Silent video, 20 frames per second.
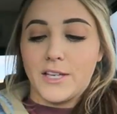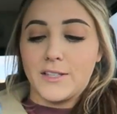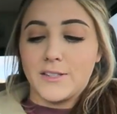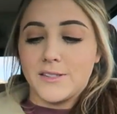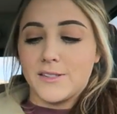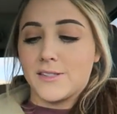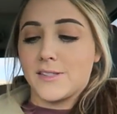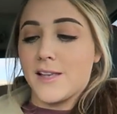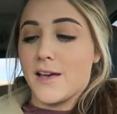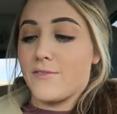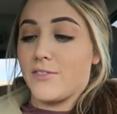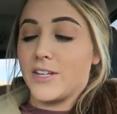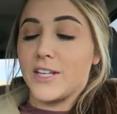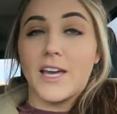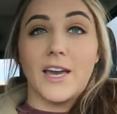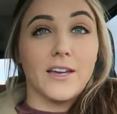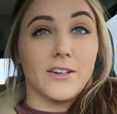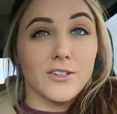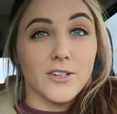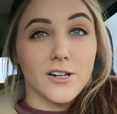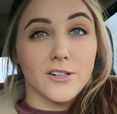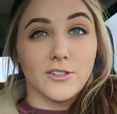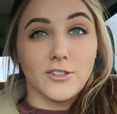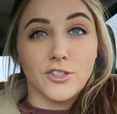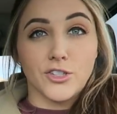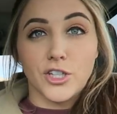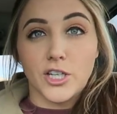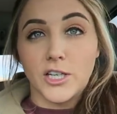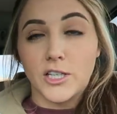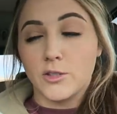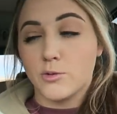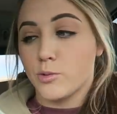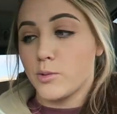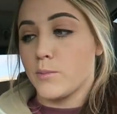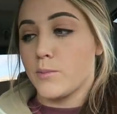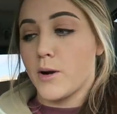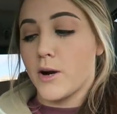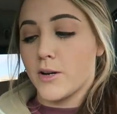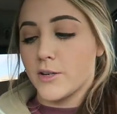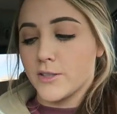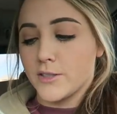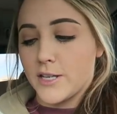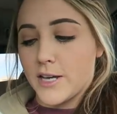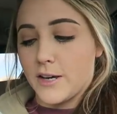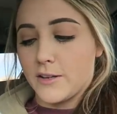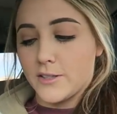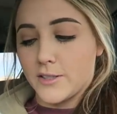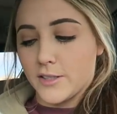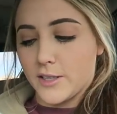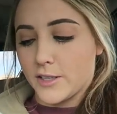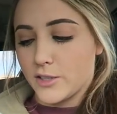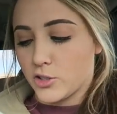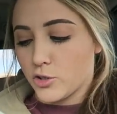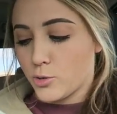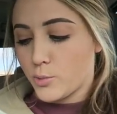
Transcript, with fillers: these $78 jeans were marked down to like